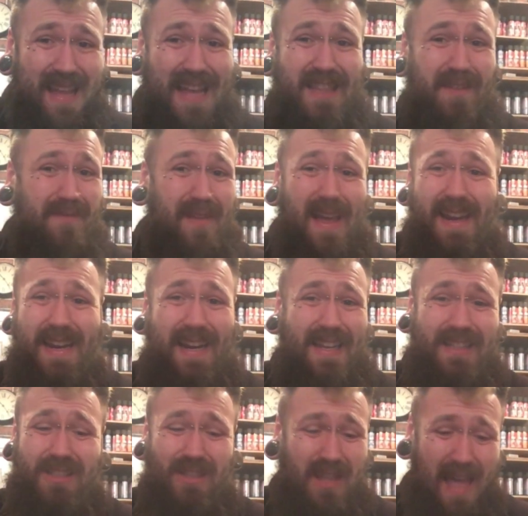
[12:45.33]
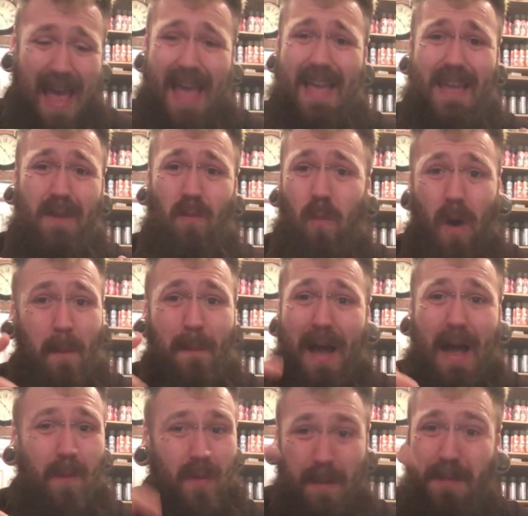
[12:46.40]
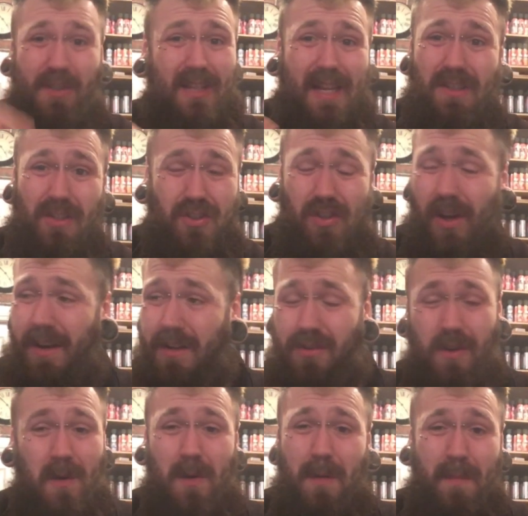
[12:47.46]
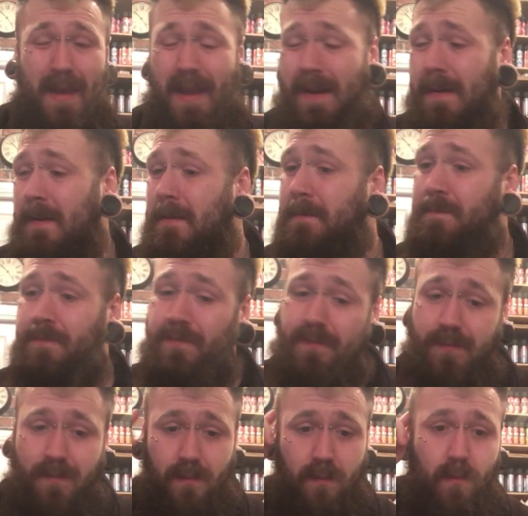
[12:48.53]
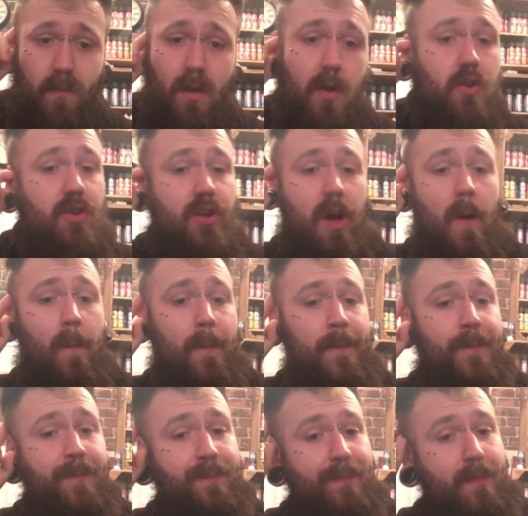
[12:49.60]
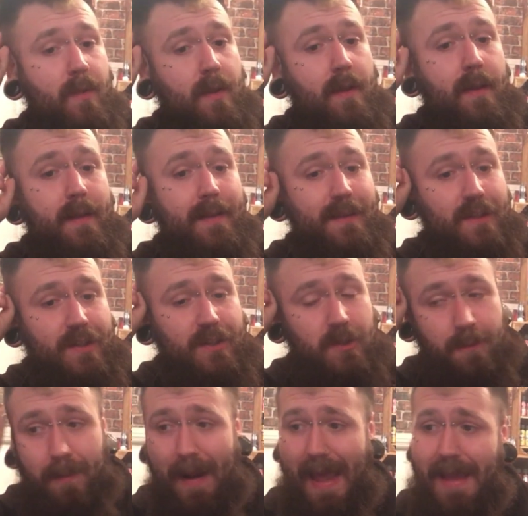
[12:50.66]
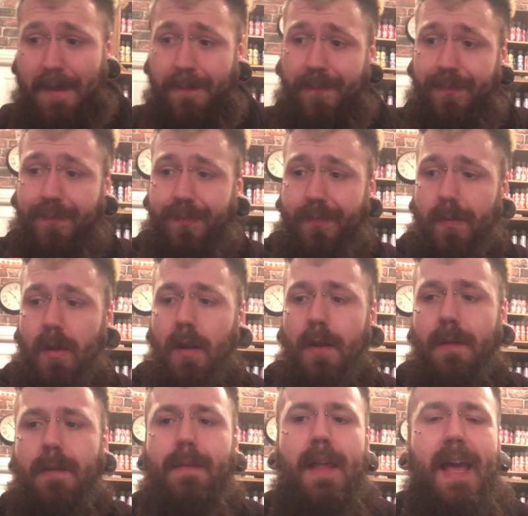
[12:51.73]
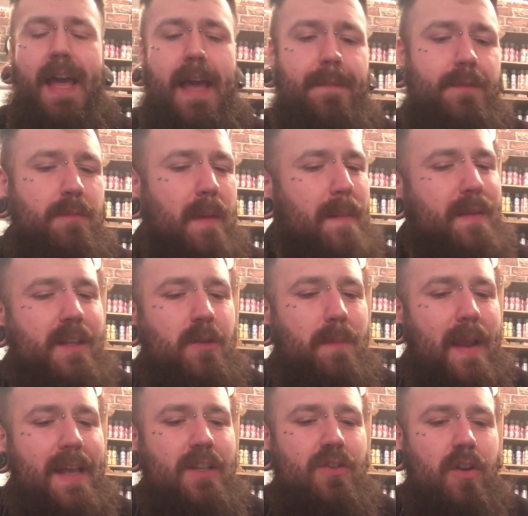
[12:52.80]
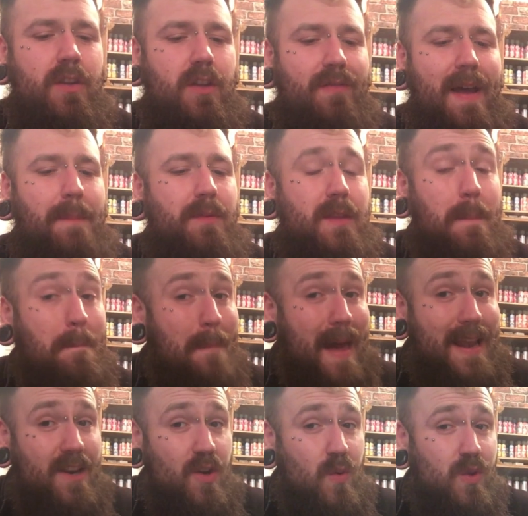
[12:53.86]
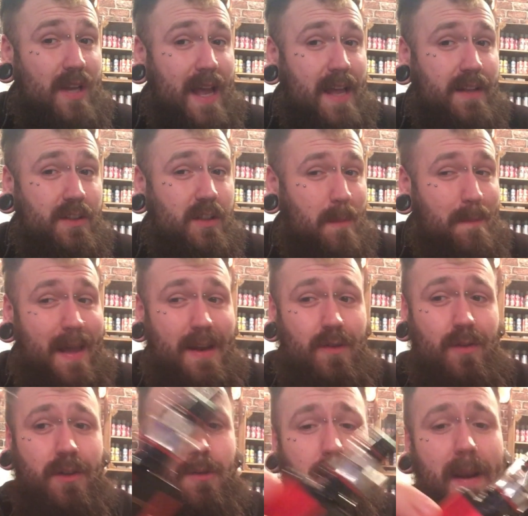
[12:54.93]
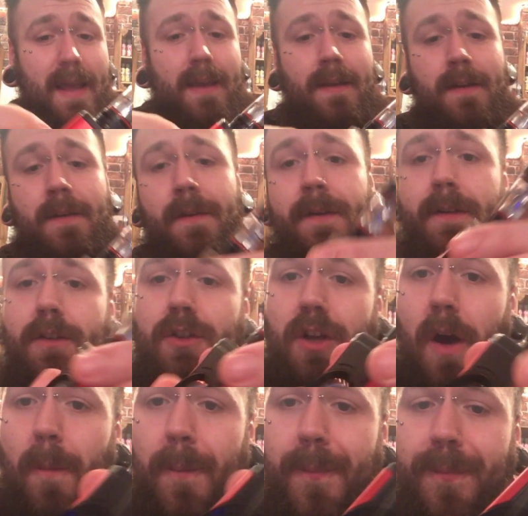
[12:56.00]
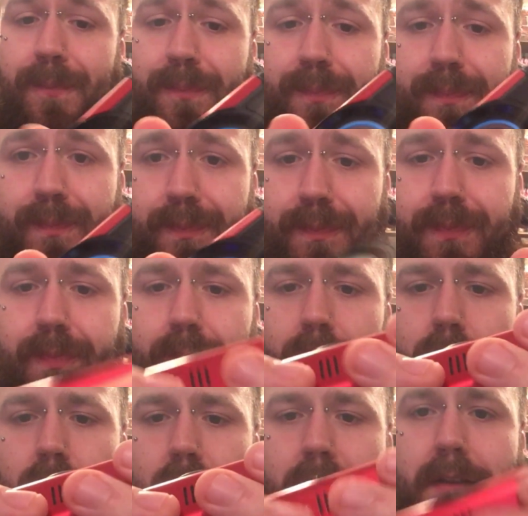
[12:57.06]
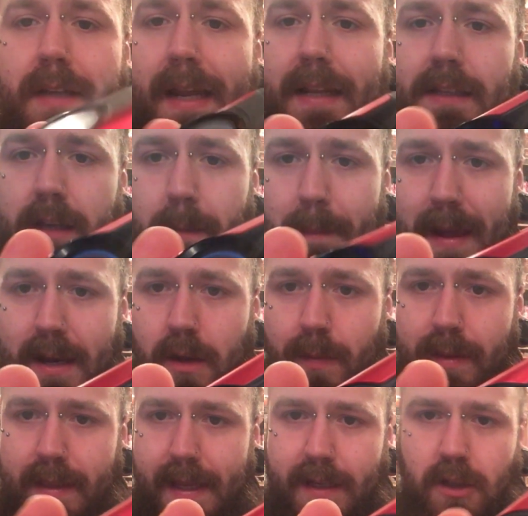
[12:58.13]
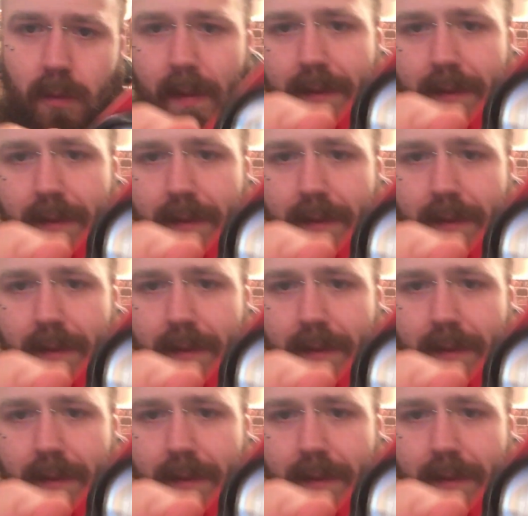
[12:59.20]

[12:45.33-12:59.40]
At the very least, a 1 bar with a percentage on it, you know what I mean? So, the display, maybe display is not the right, but the menu settings, the menu display. So, to get into the menu with this,